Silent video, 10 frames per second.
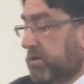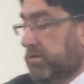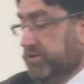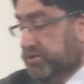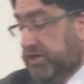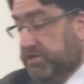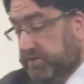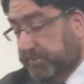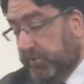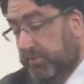Because
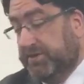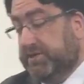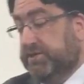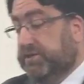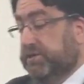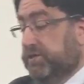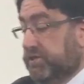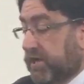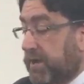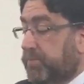Jesus promises his
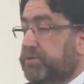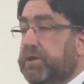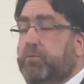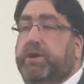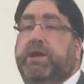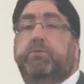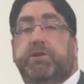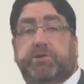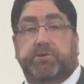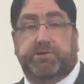disciples that when he
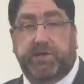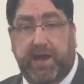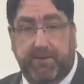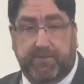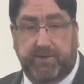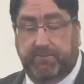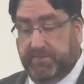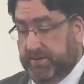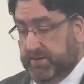returns to heaven,